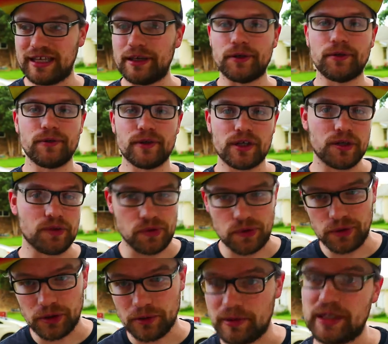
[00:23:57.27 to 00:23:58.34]
kill the
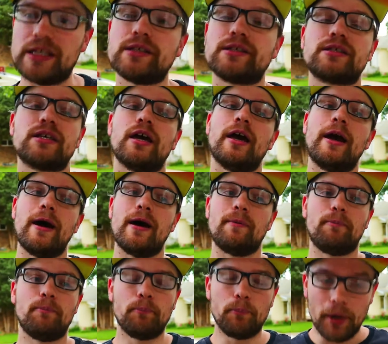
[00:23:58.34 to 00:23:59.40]
Cthulhu beast.
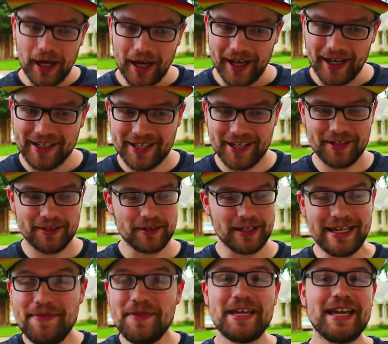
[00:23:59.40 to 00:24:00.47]
But
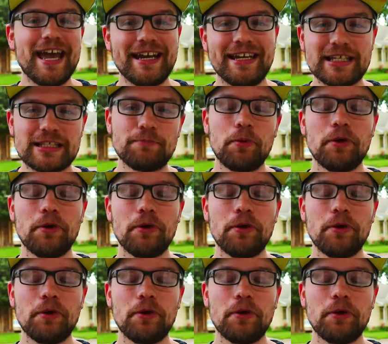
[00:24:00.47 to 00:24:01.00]
in the end, it's